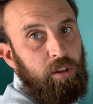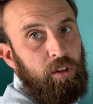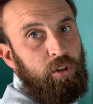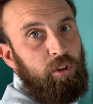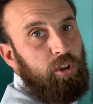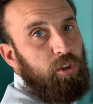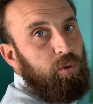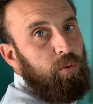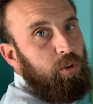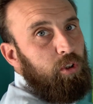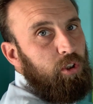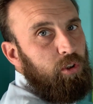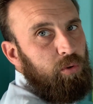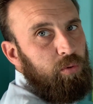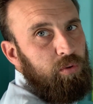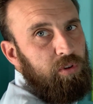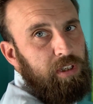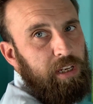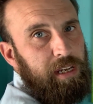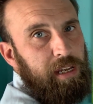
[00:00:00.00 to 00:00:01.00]
you
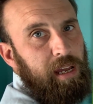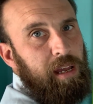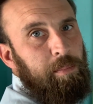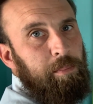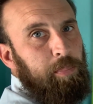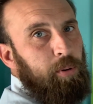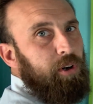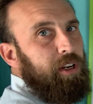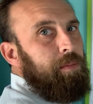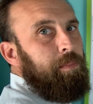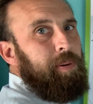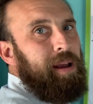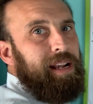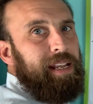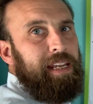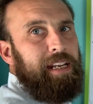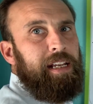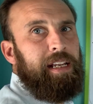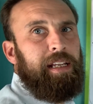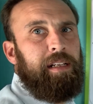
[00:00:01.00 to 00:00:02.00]
use it and put it back
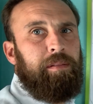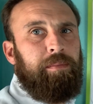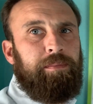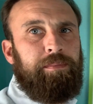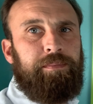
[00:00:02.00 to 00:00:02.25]
in again.